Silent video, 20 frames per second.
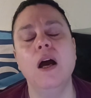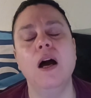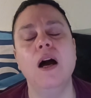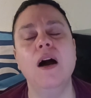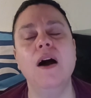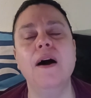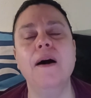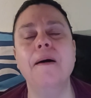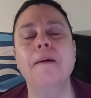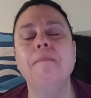
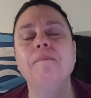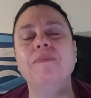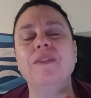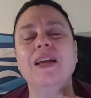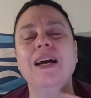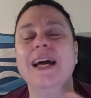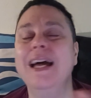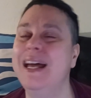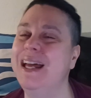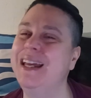
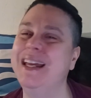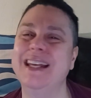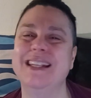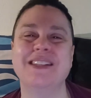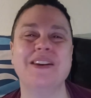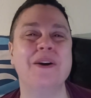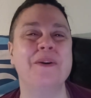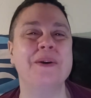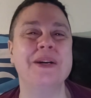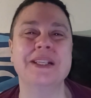As
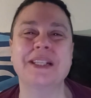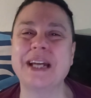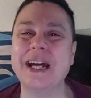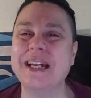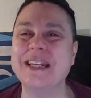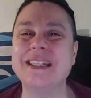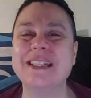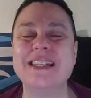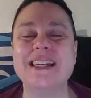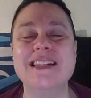always,
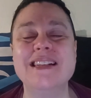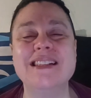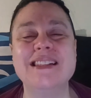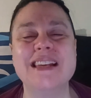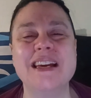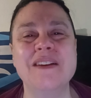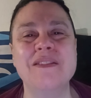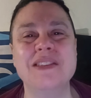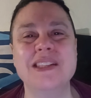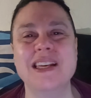guys, stay
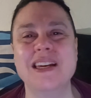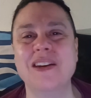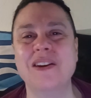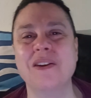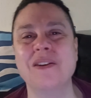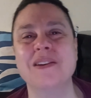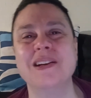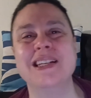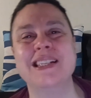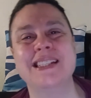safe, stay
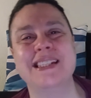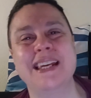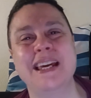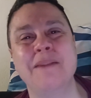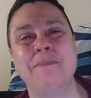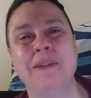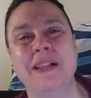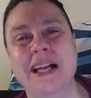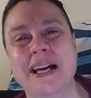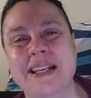curious, stay
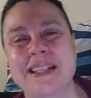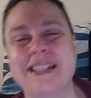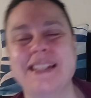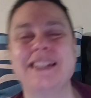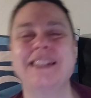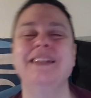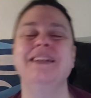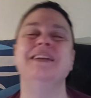blessed.